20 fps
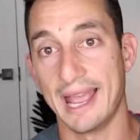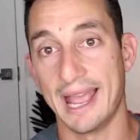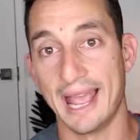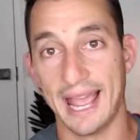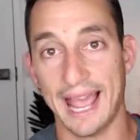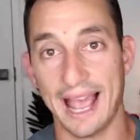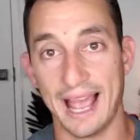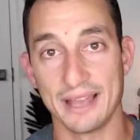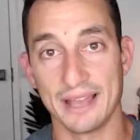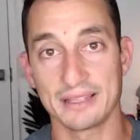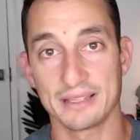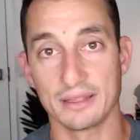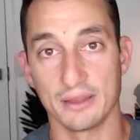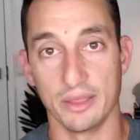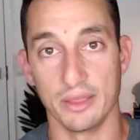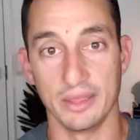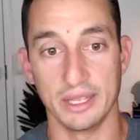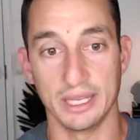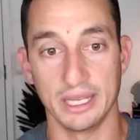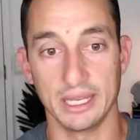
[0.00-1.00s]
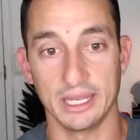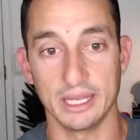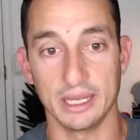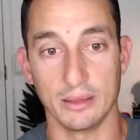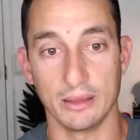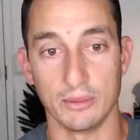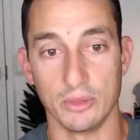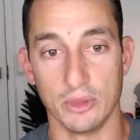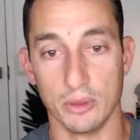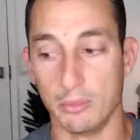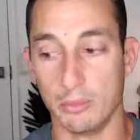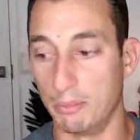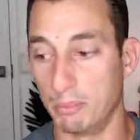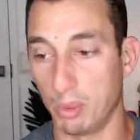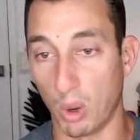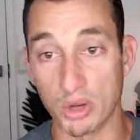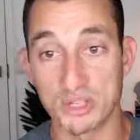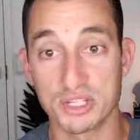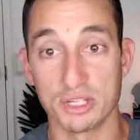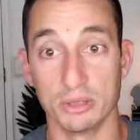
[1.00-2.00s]
at the
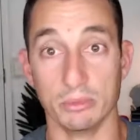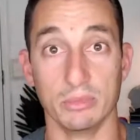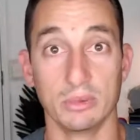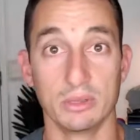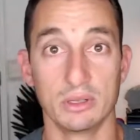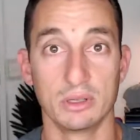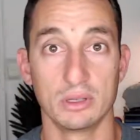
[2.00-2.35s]
bottom